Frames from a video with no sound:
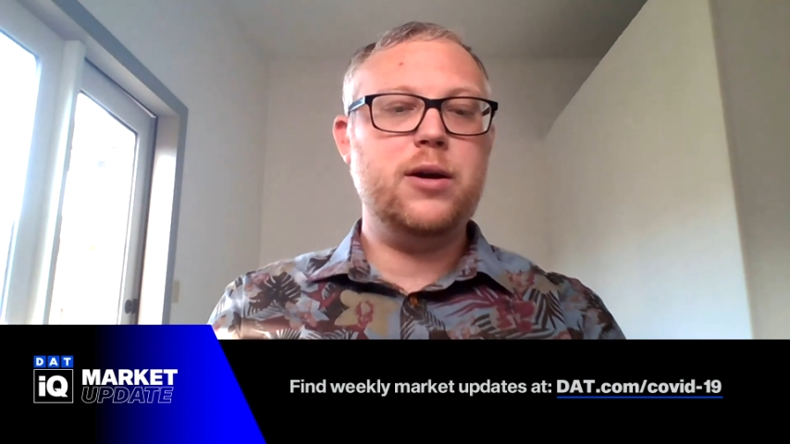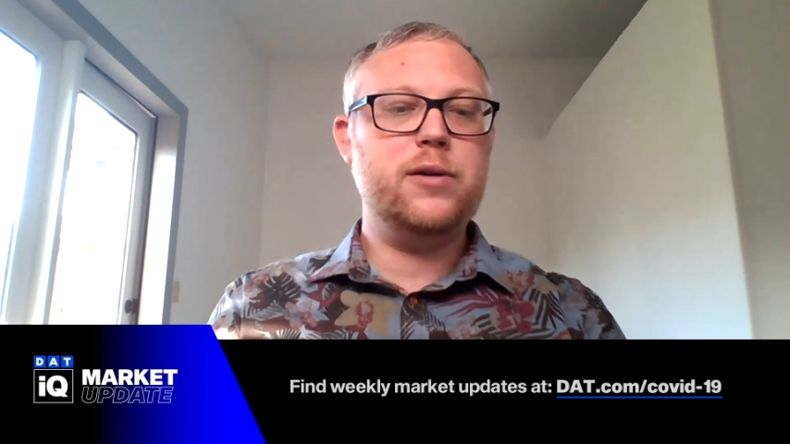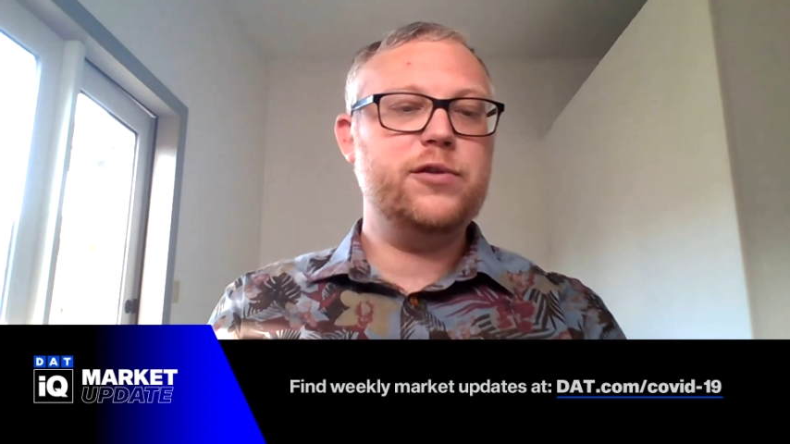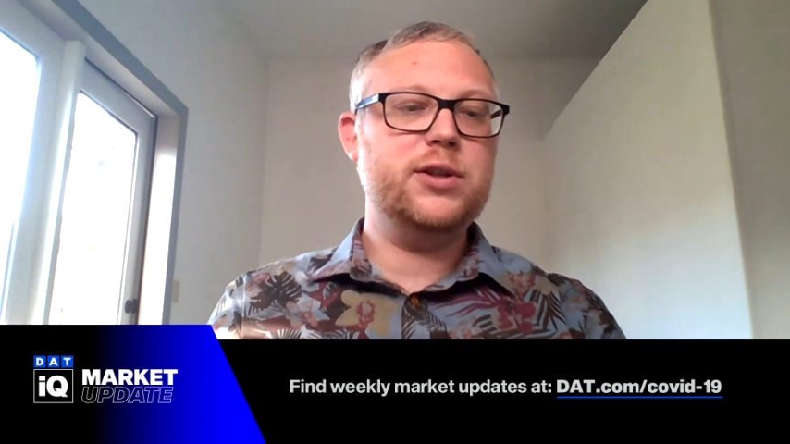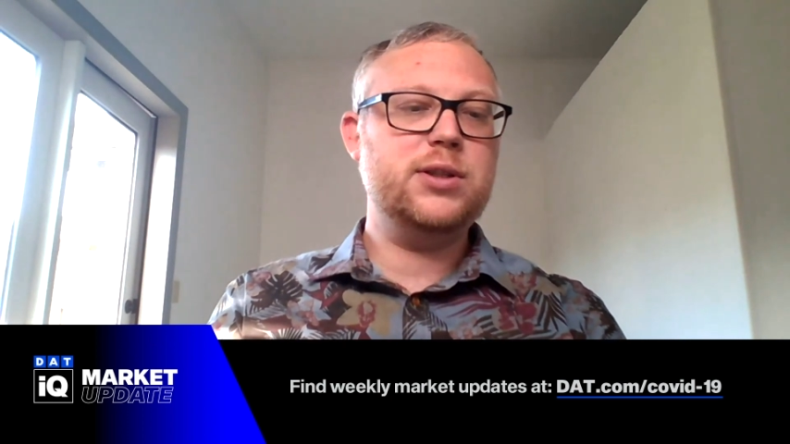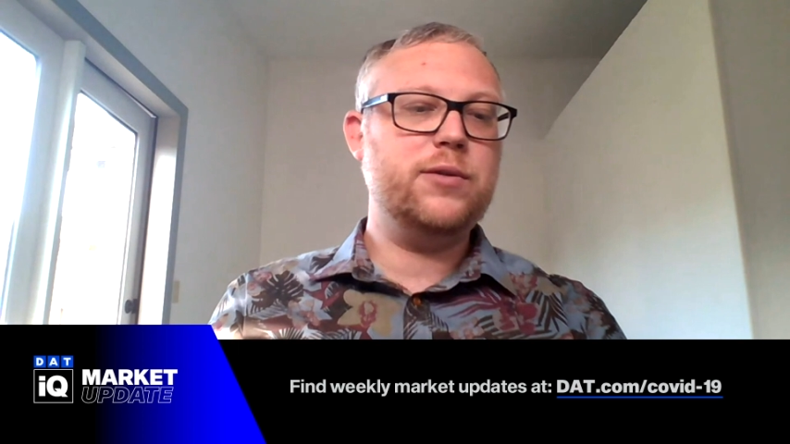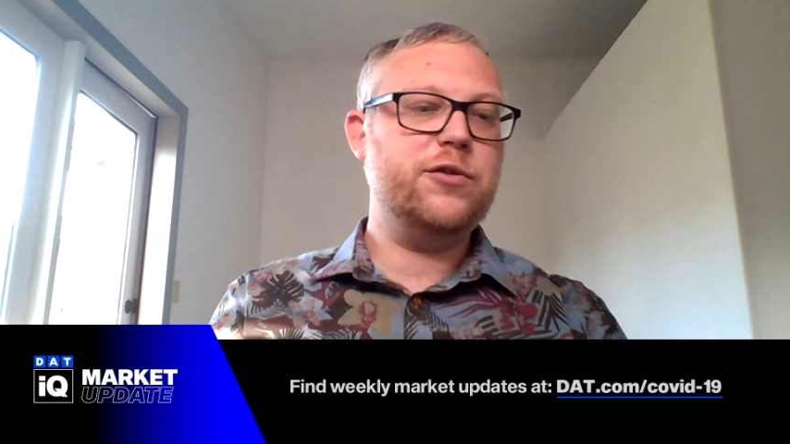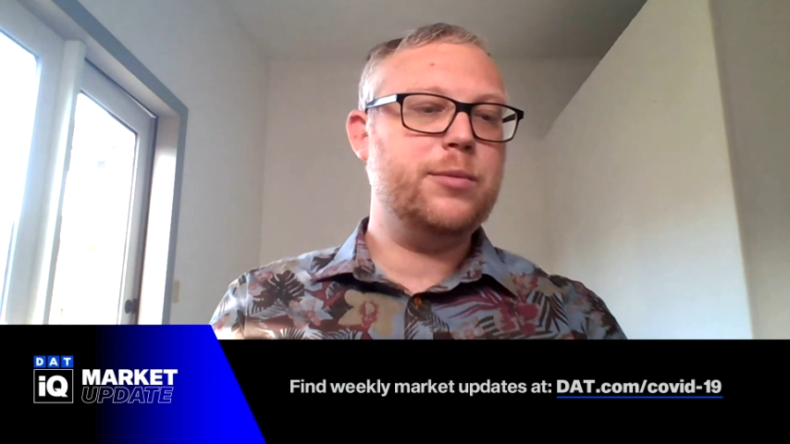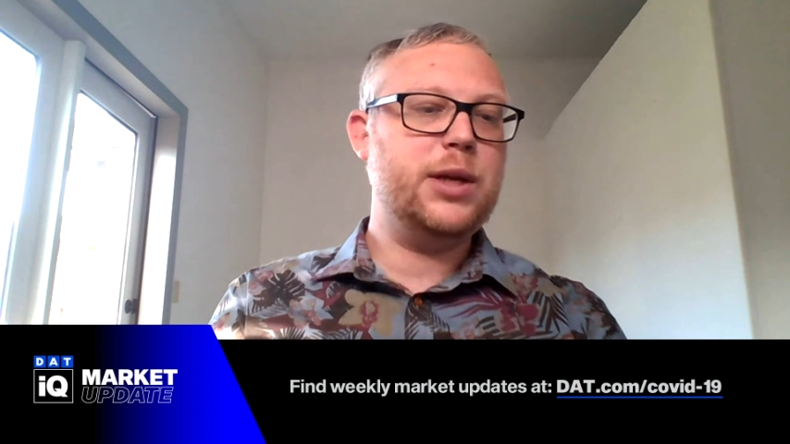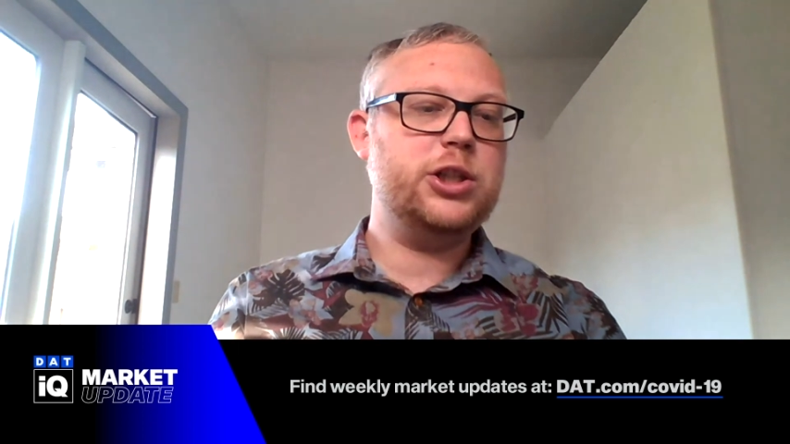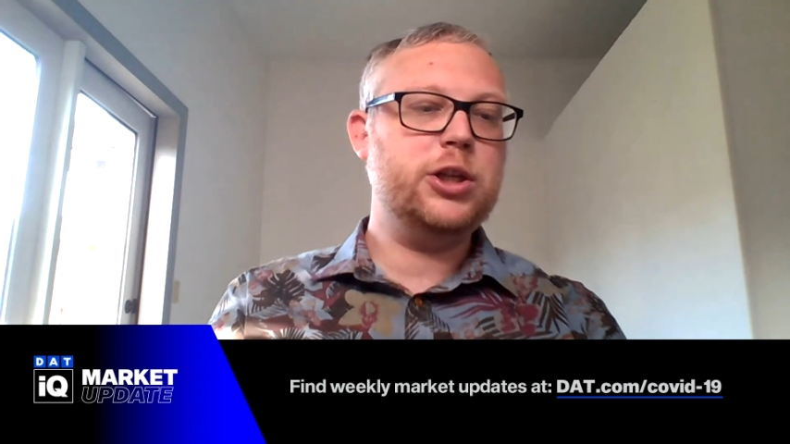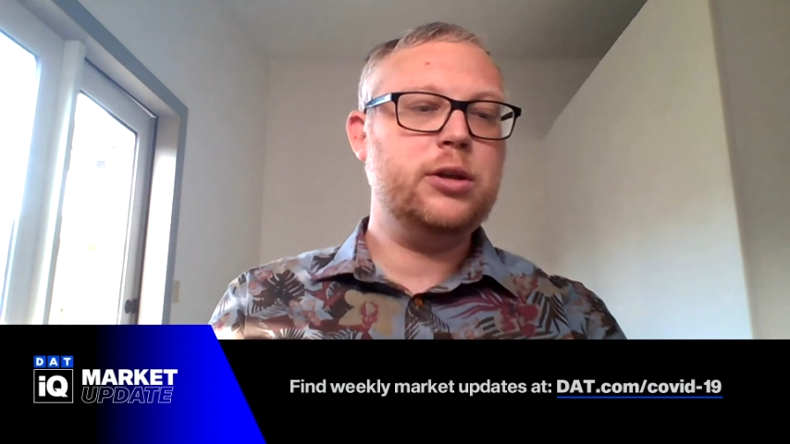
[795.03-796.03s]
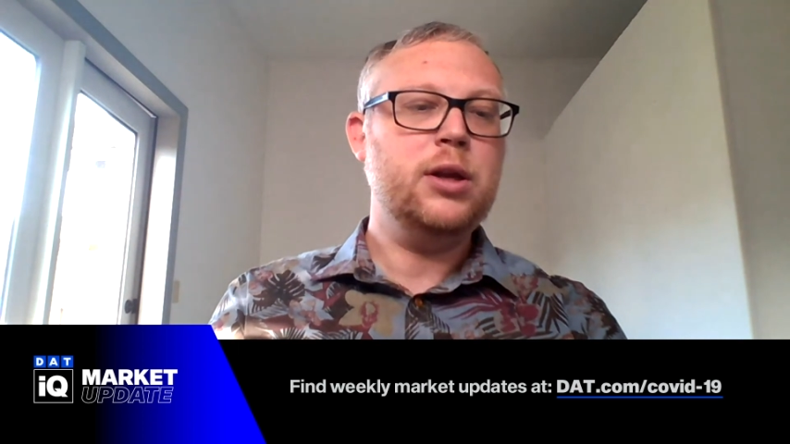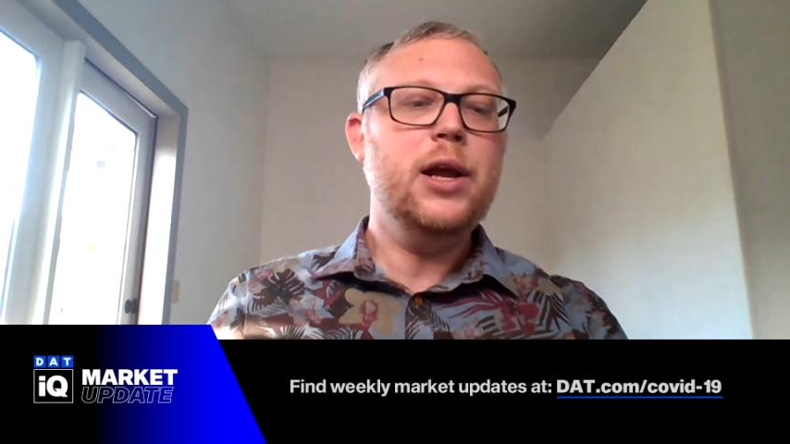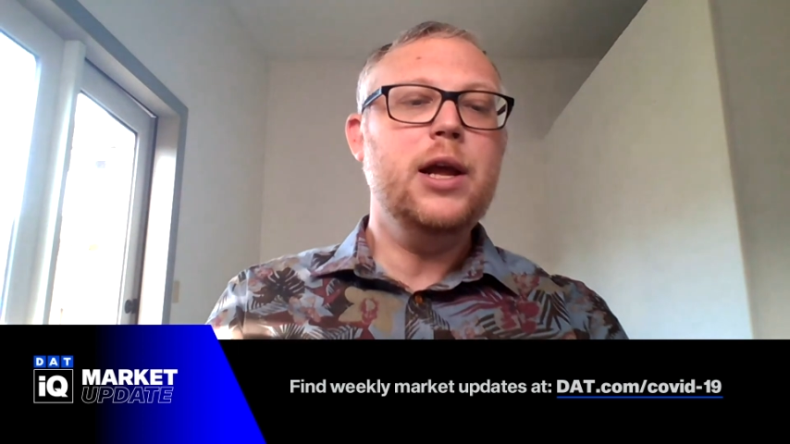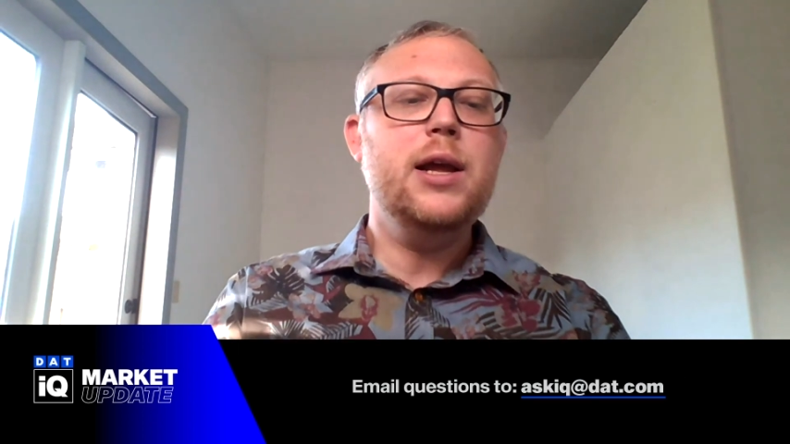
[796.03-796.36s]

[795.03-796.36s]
of this information.